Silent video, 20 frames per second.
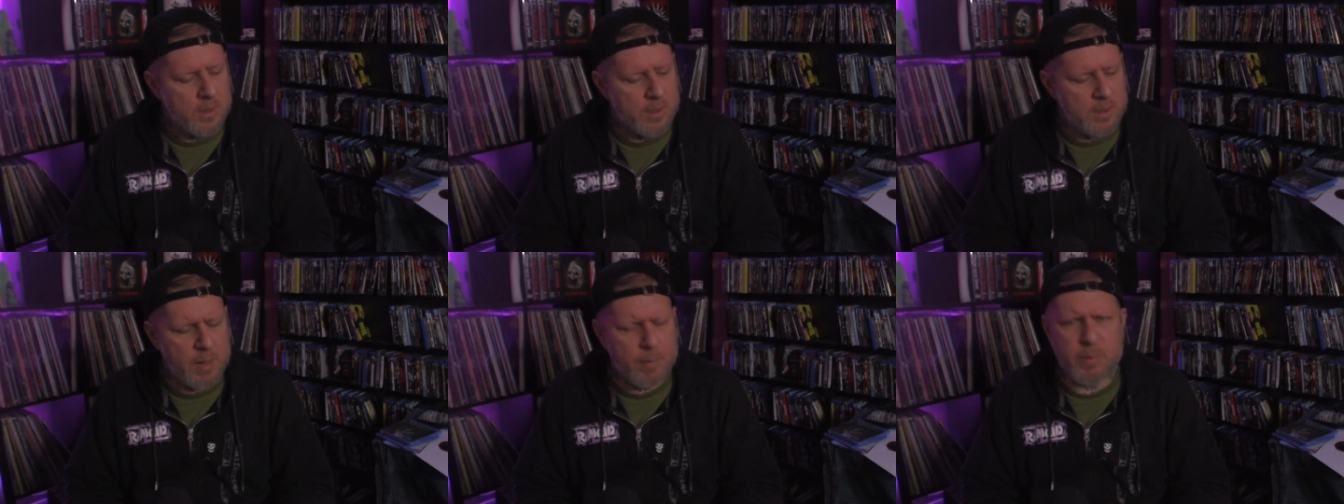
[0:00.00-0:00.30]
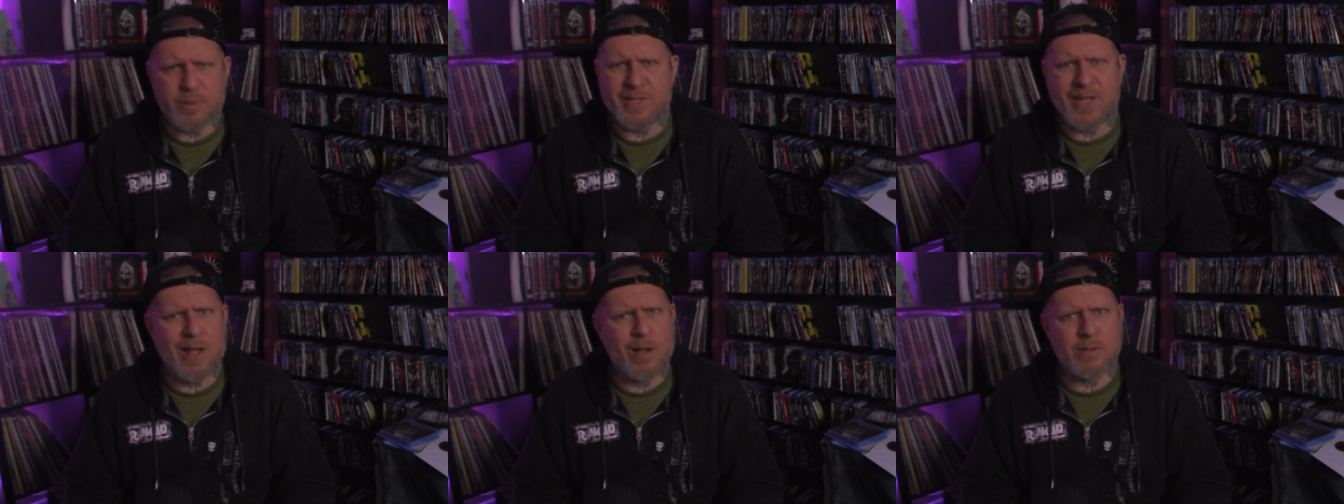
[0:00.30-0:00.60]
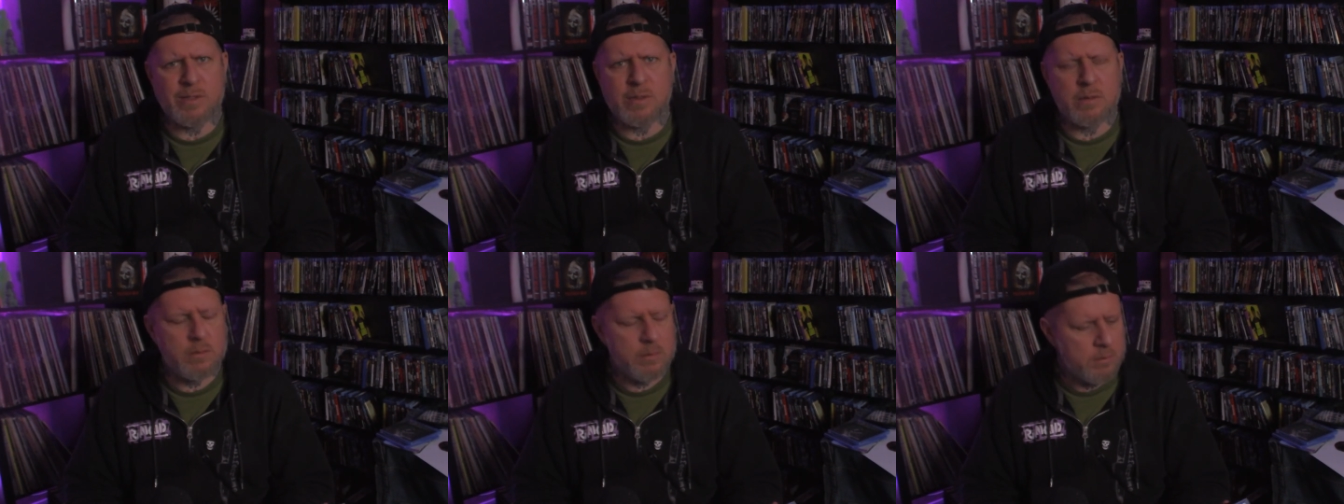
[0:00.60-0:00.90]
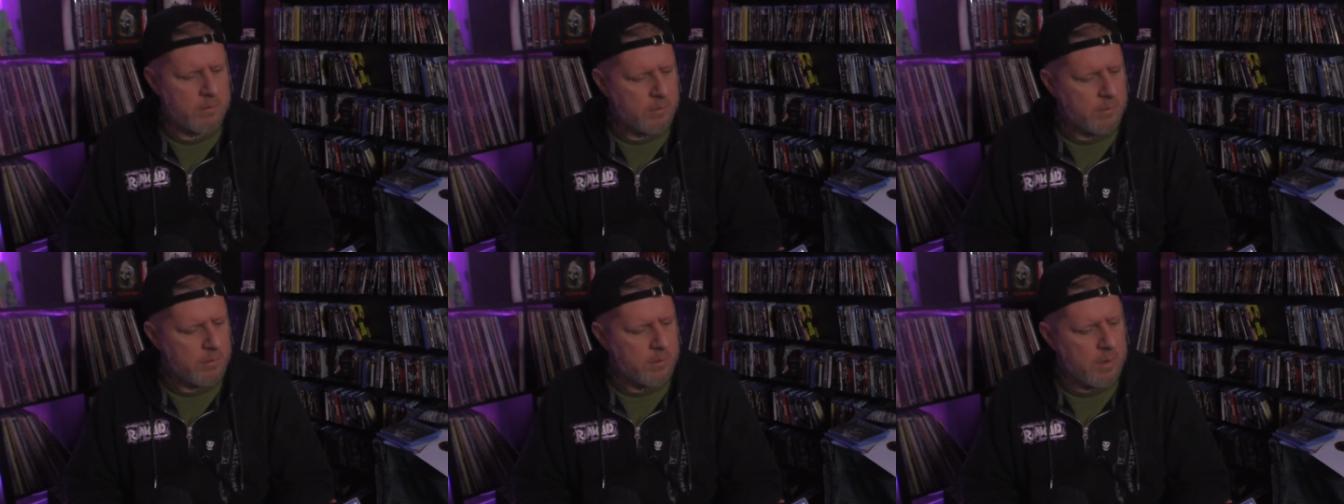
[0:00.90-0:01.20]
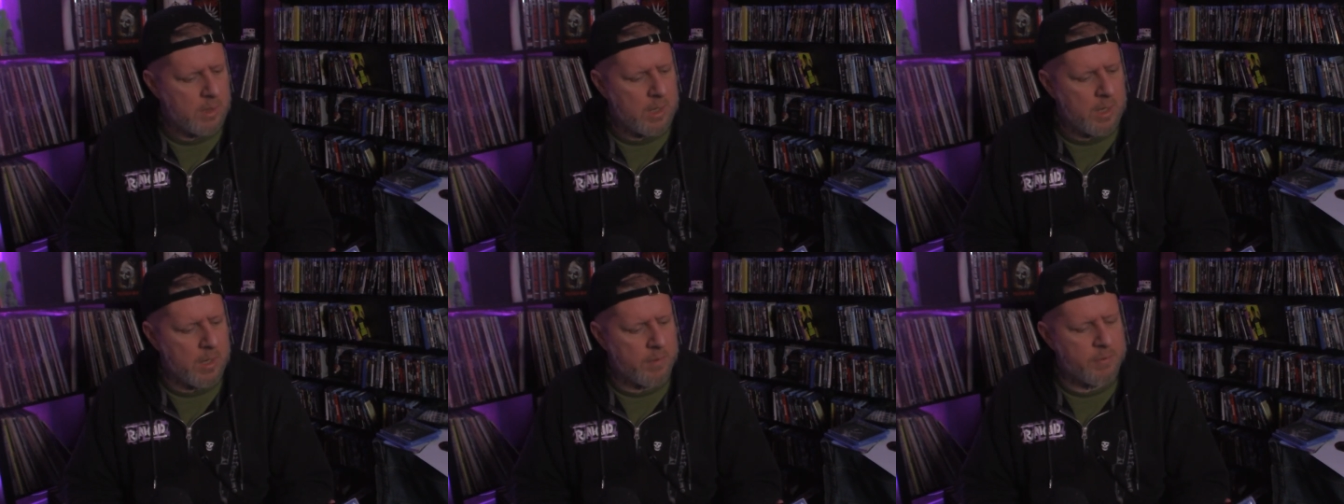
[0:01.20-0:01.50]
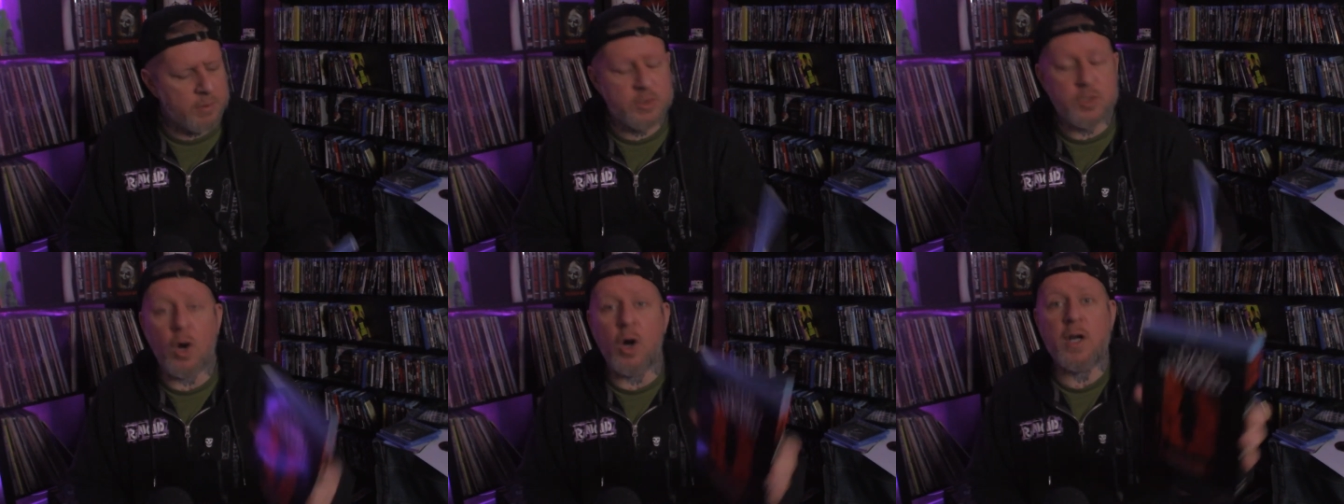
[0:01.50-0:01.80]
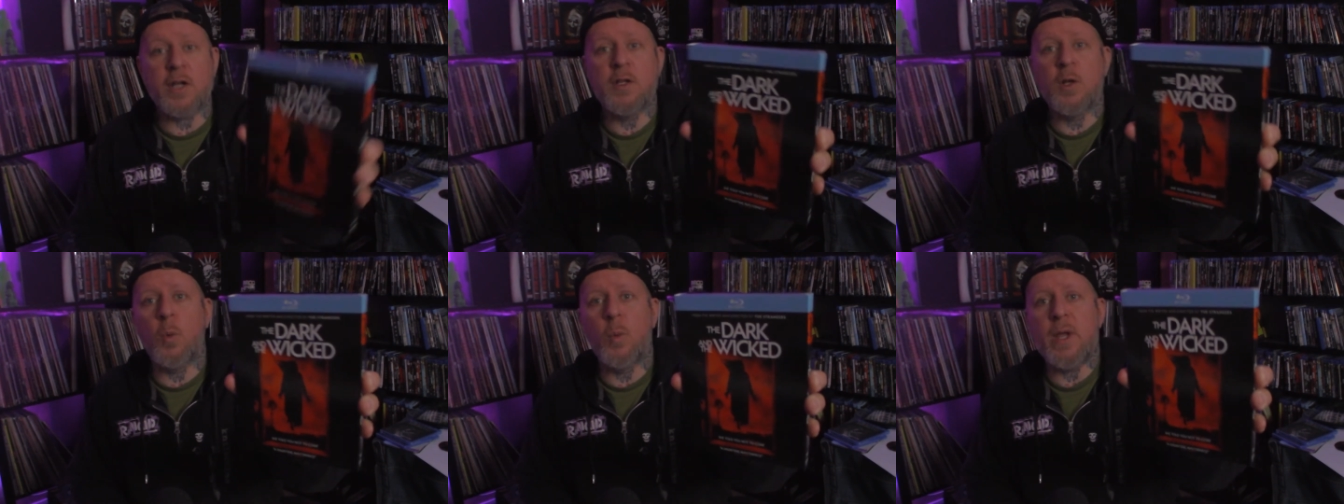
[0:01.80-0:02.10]
A couple thousand? Uh, the
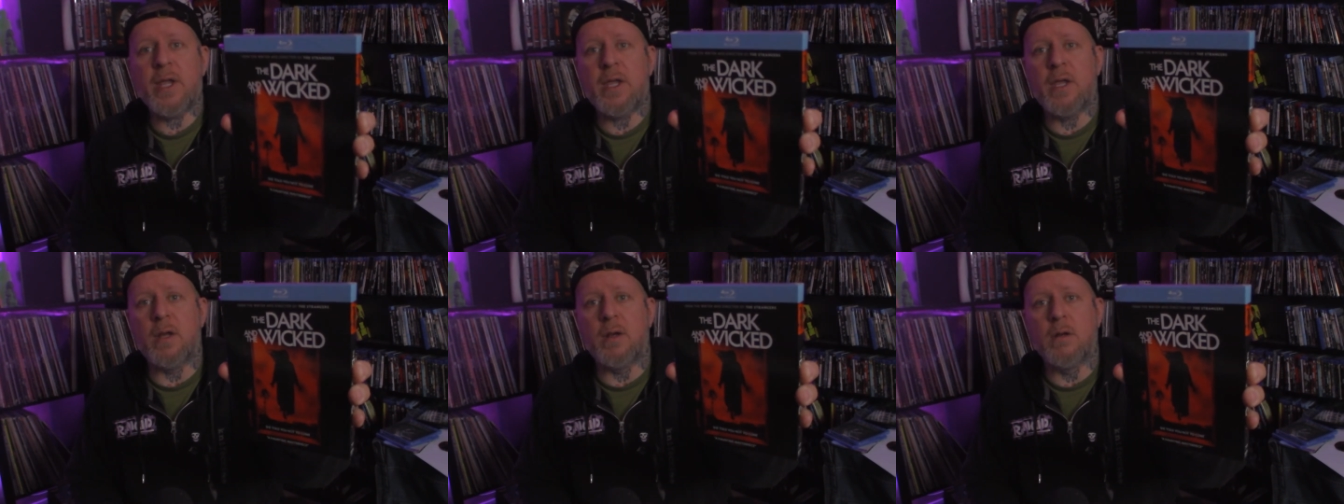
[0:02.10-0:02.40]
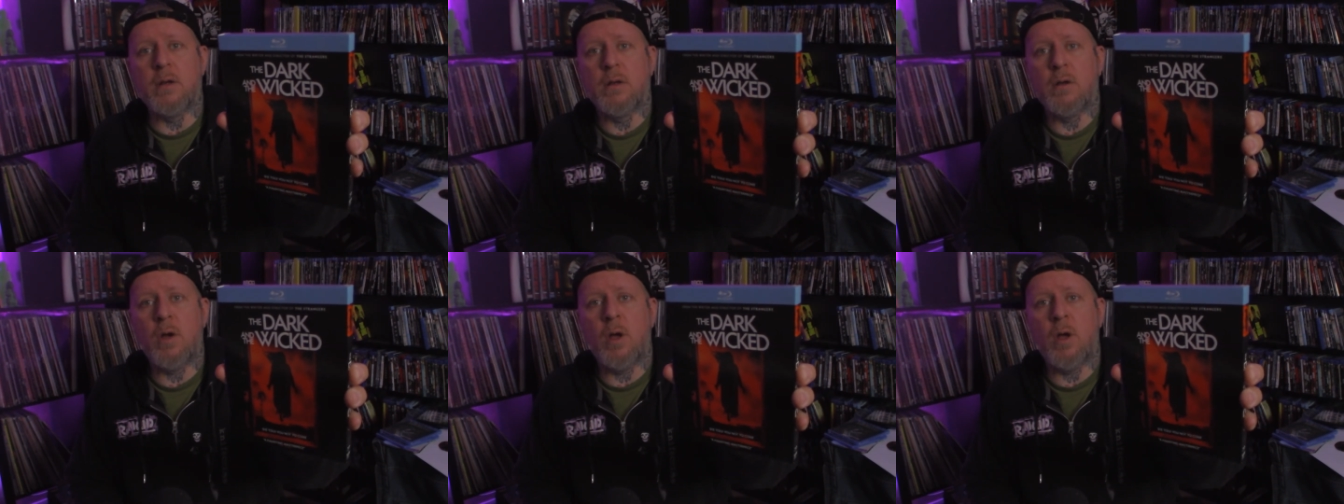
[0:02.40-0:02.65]
Dark and the Wicked